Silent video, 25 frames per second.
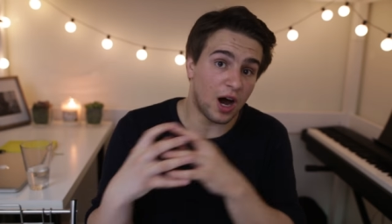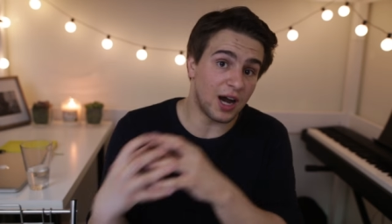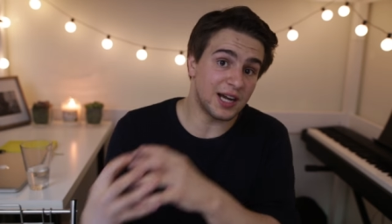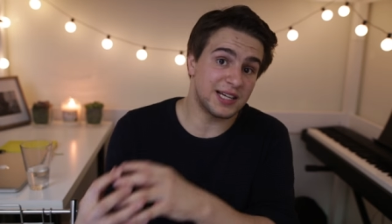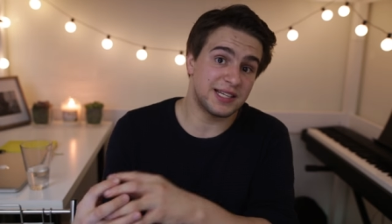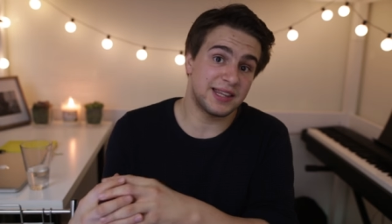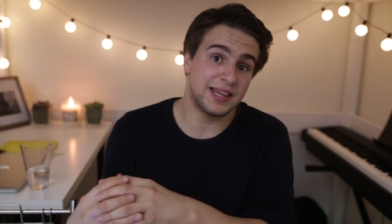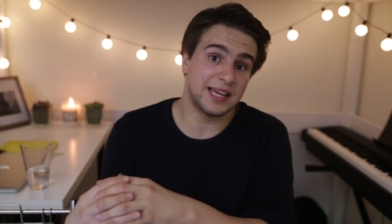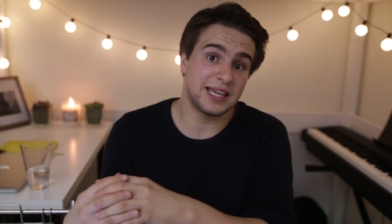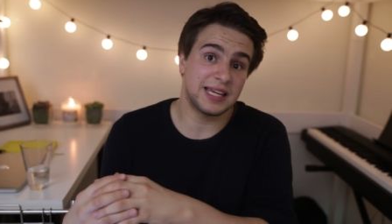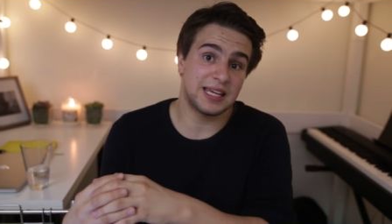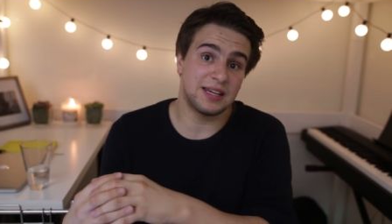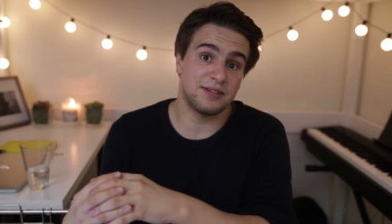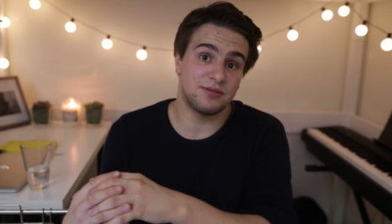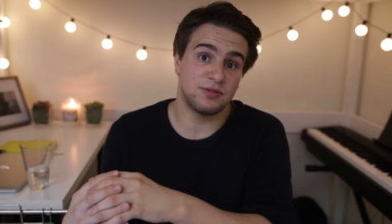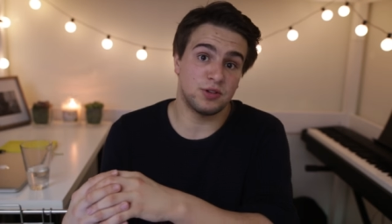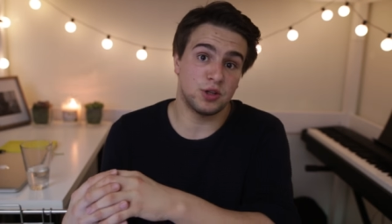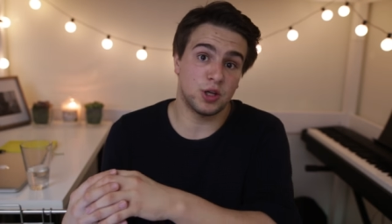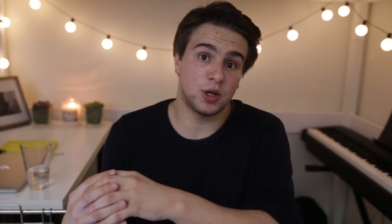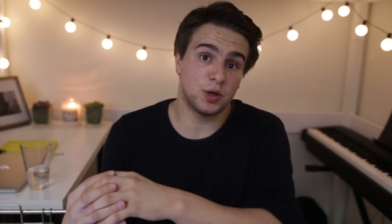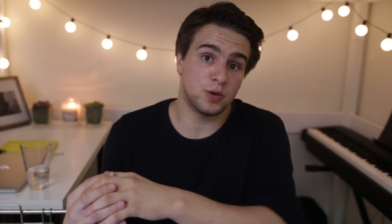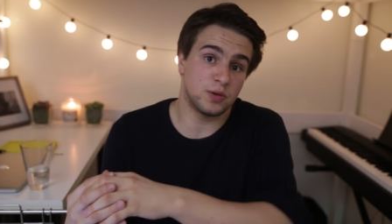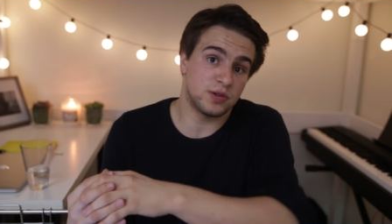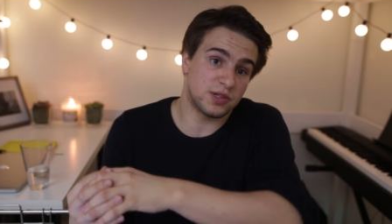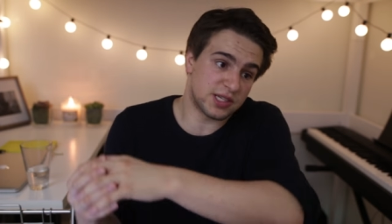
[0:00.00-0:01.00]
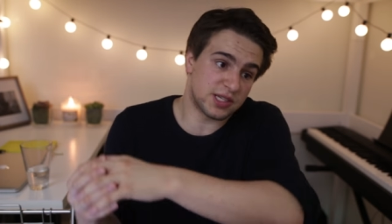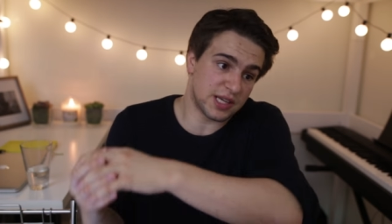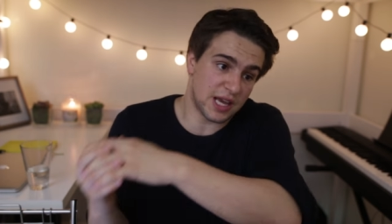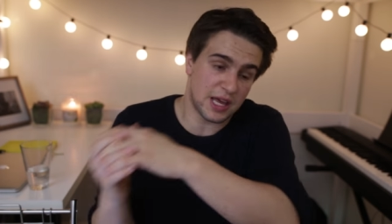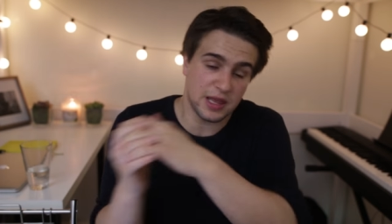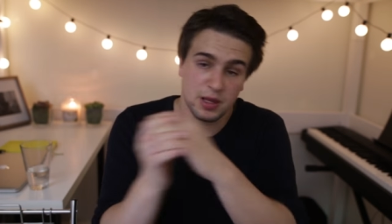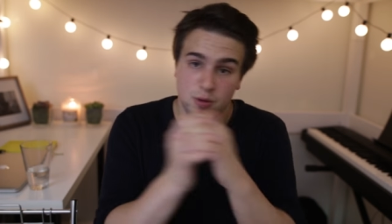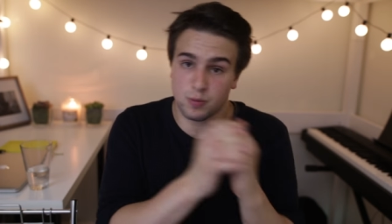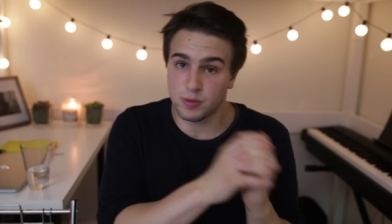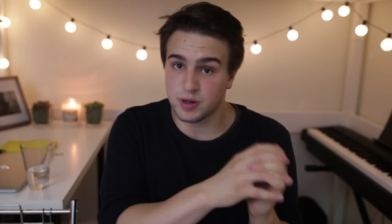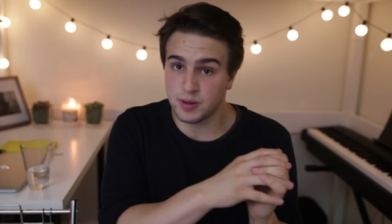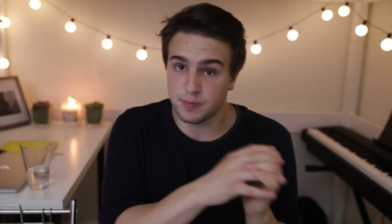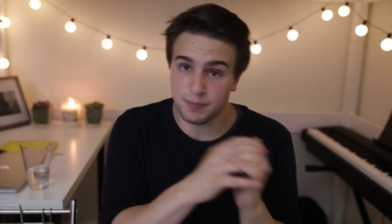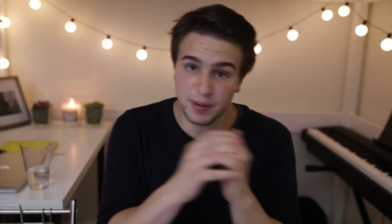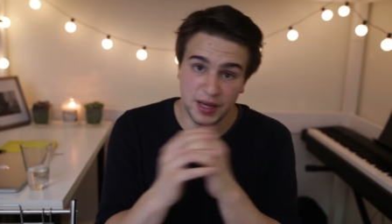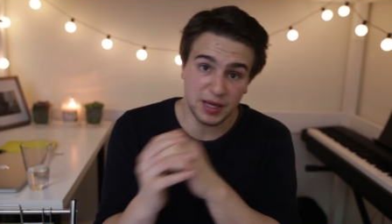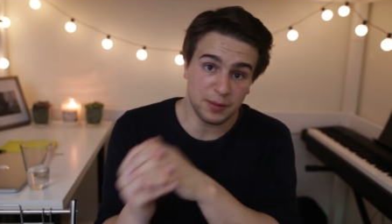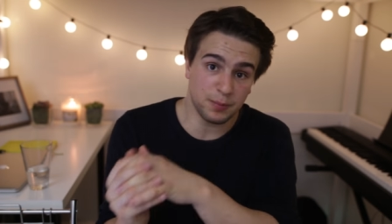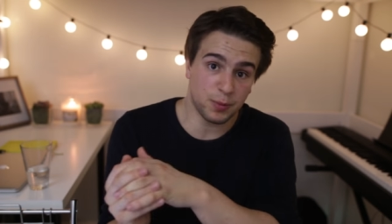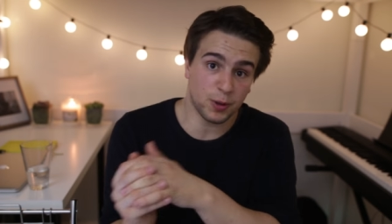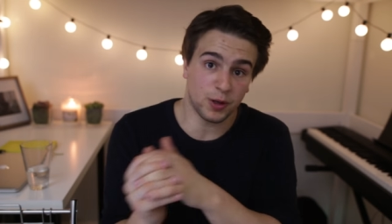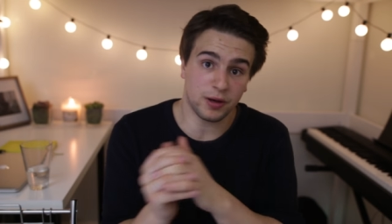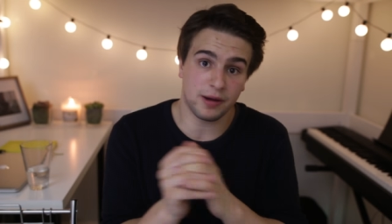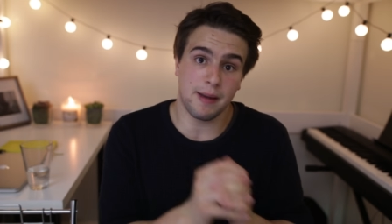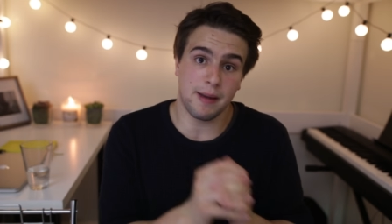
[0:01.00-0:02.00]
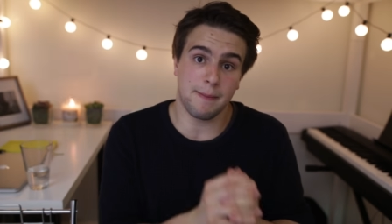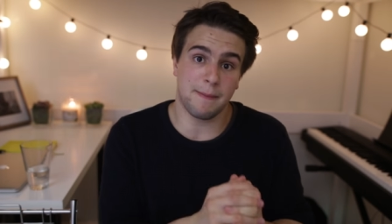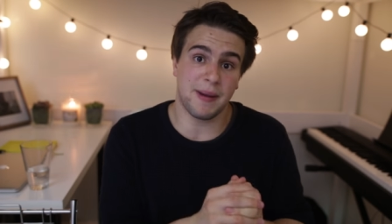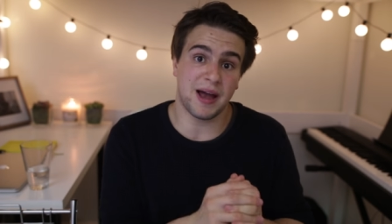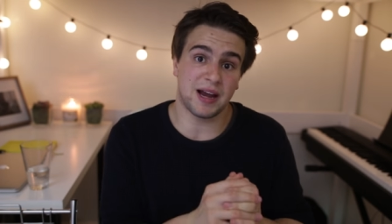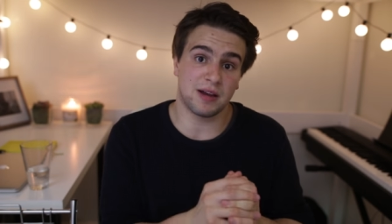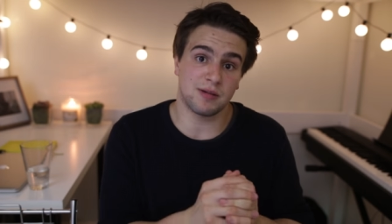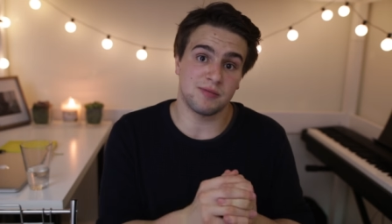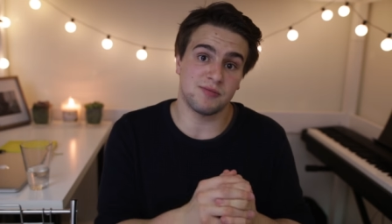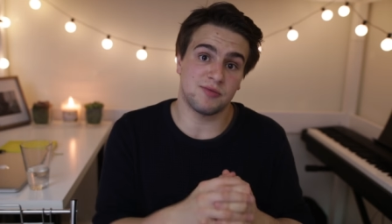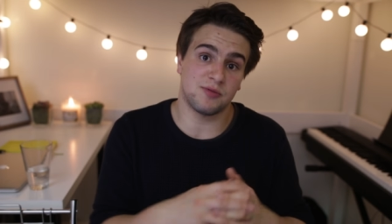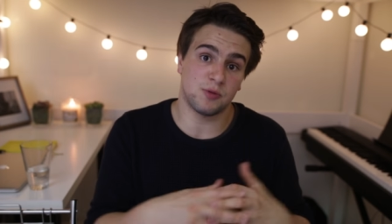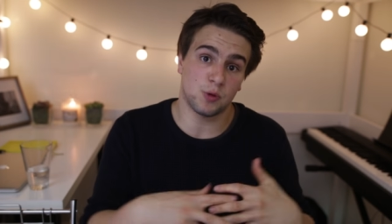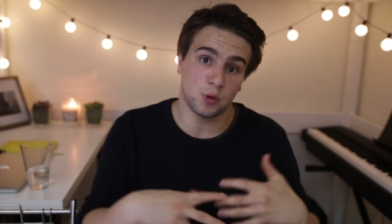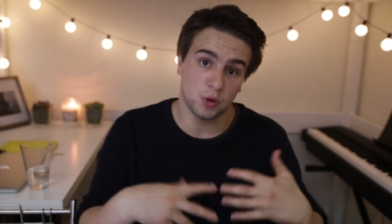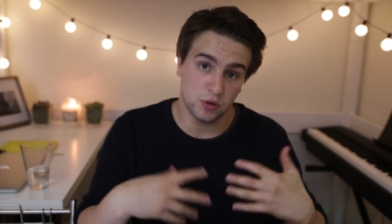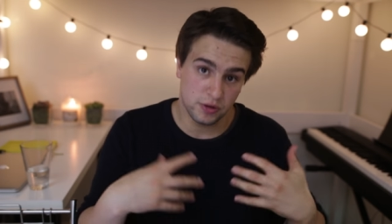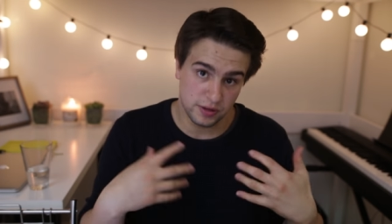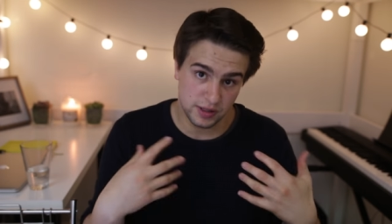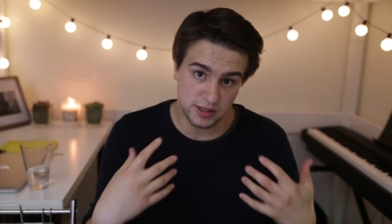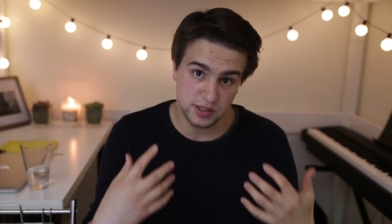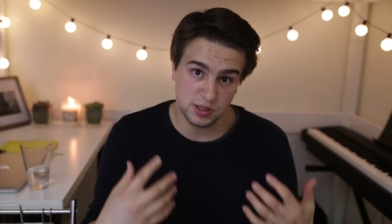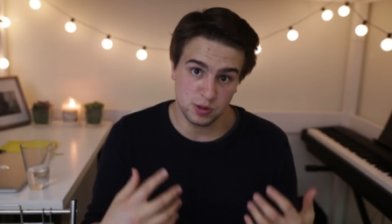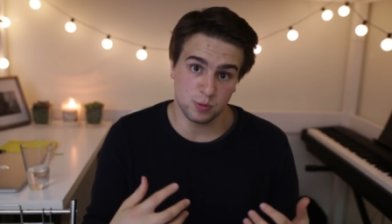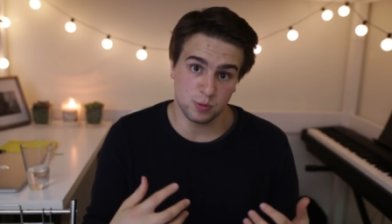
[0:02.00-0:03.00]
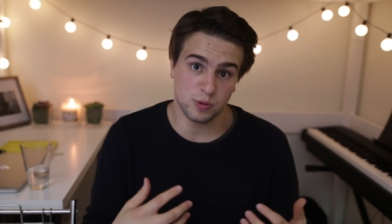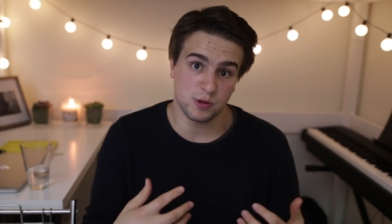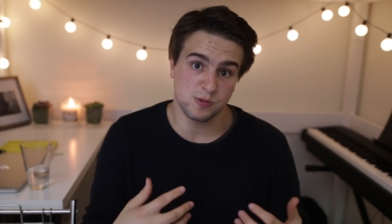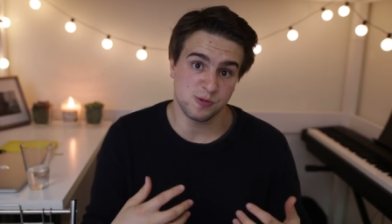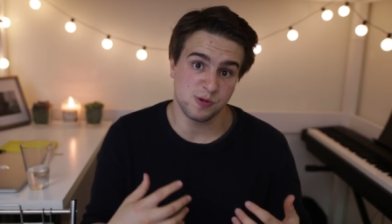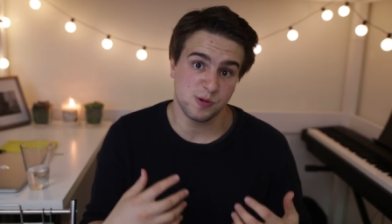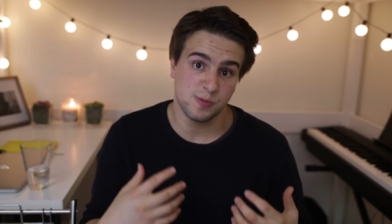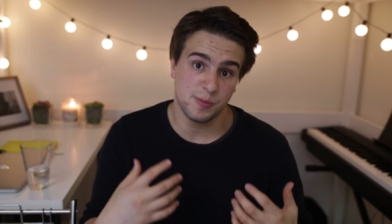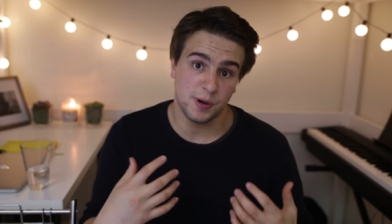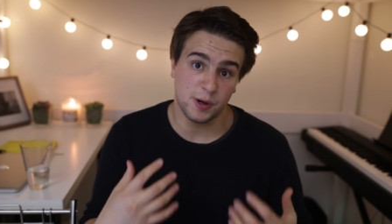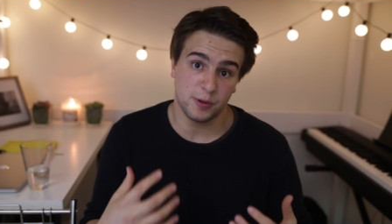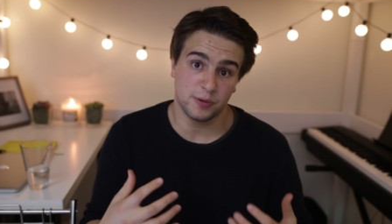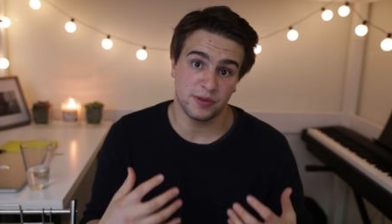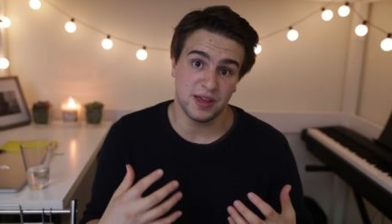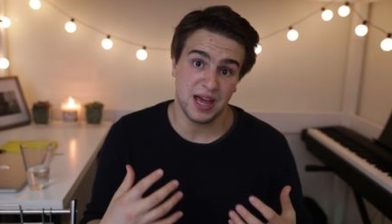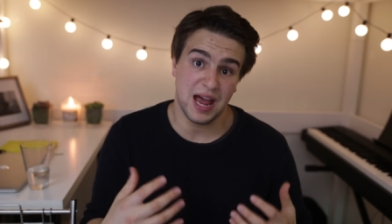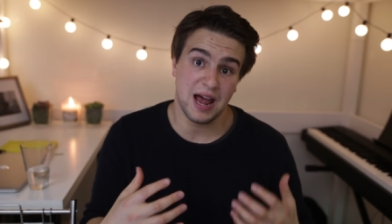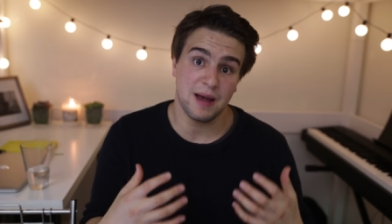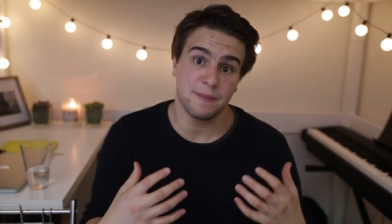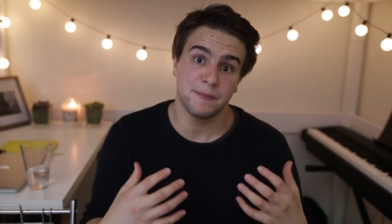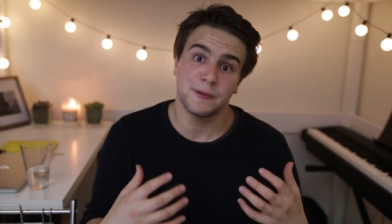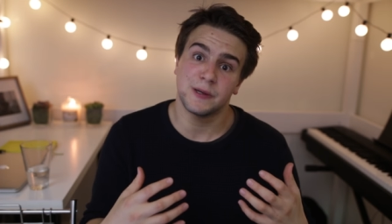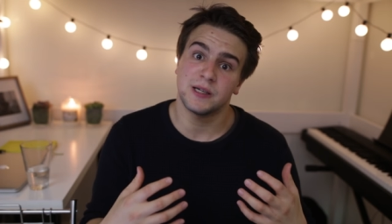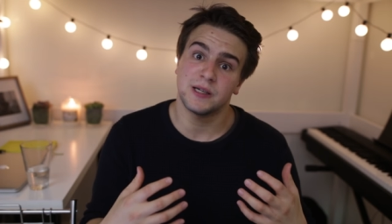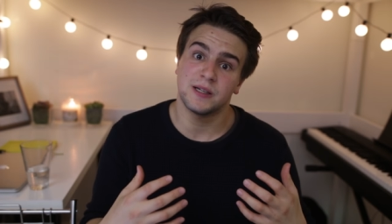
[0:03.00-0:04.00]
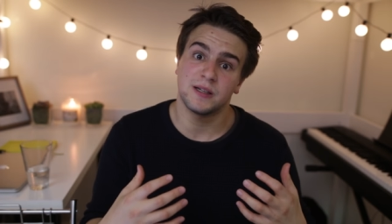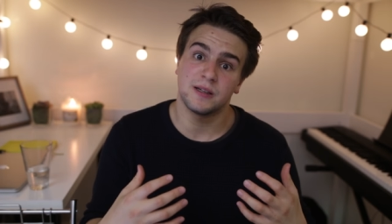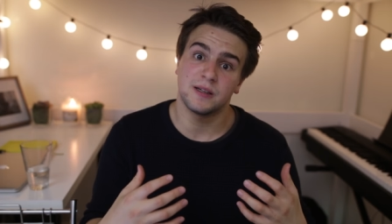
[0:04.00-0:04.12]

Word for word: I'd then give notes, and then we'd ping-pong it back and forth until we were both happy.